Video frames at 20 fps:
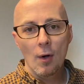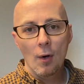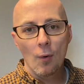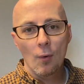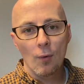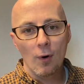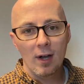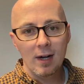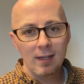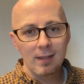
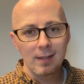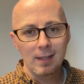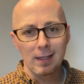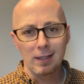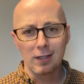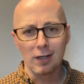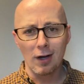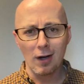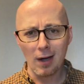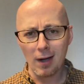What is he
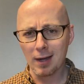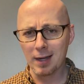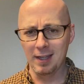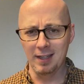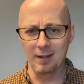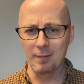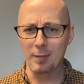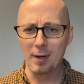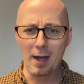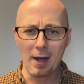
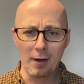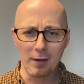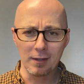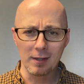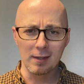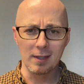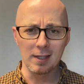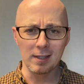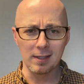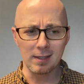talking
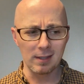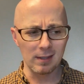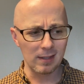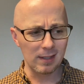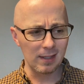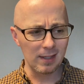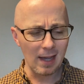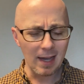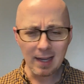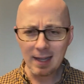about, this
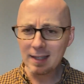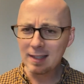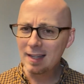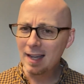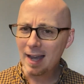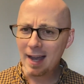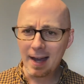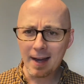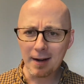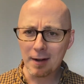second
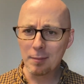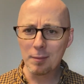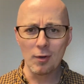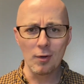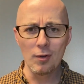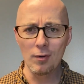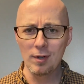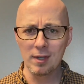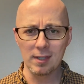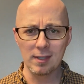Adam?
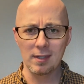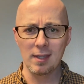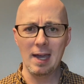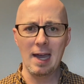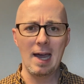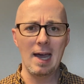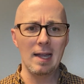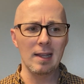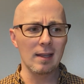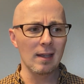Who is
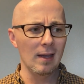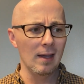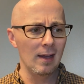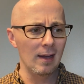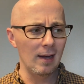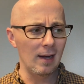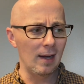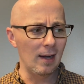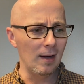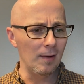that?
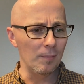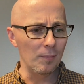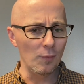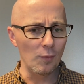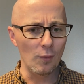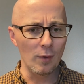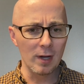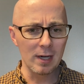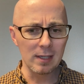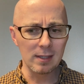
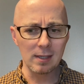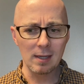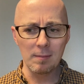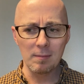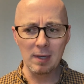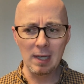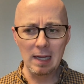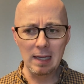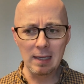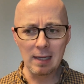What does it
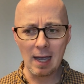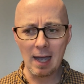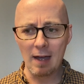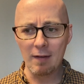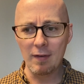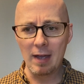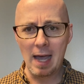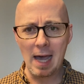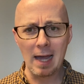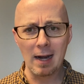mean to
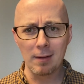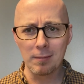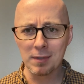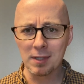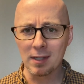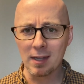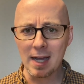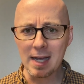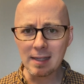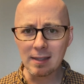have Adam's
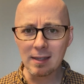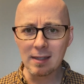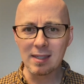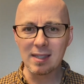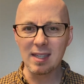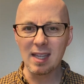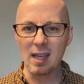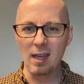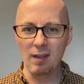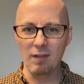
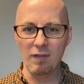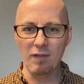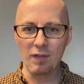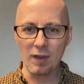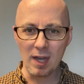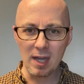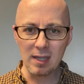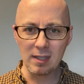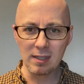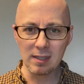likeness
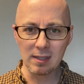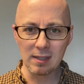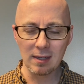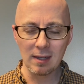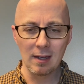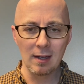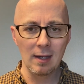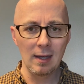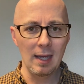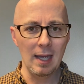effaced
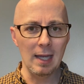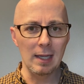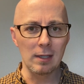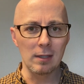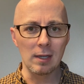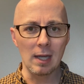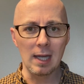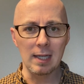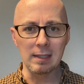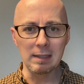
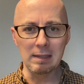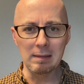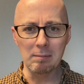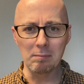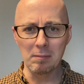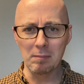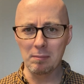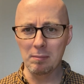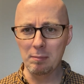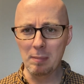and
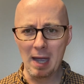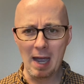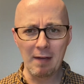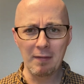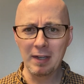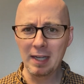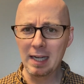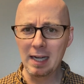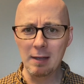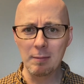
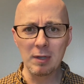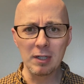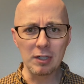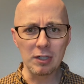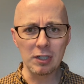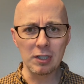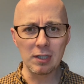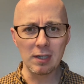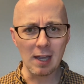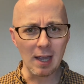having an image
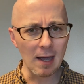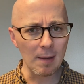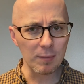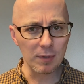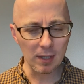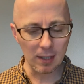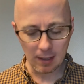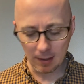stamped?